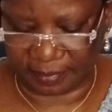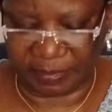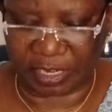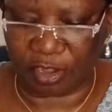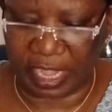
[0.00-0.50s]

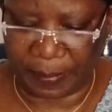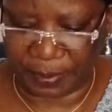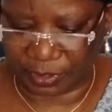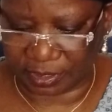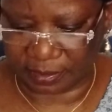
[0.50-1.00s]
May God help
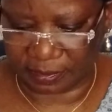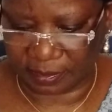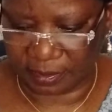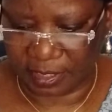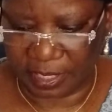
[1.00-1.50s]
us.
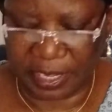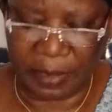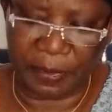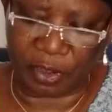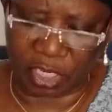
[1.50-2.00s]

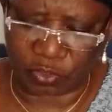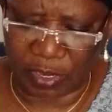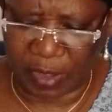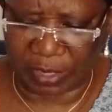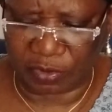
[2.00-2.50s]
Because when
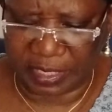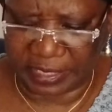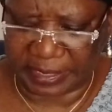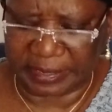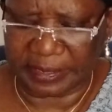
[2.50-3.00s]
you are doing
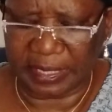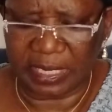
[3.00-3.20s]
this thing,